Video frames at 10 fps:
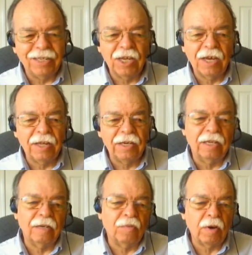done
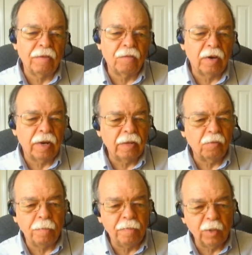in a very, very,
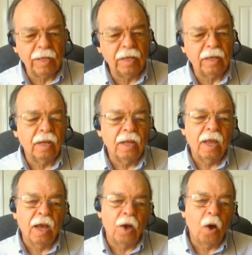we're building
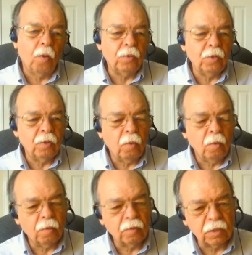a whole
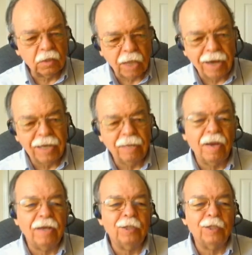new society
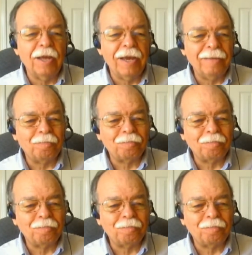by design